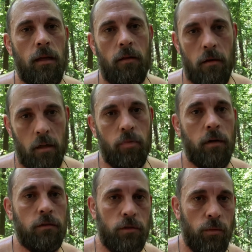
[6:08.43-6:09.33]
The hard
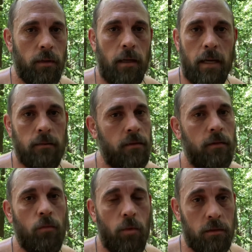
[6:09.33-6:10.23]
part is doing it. I could tell
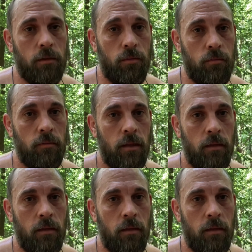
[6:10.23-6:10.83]
you what to do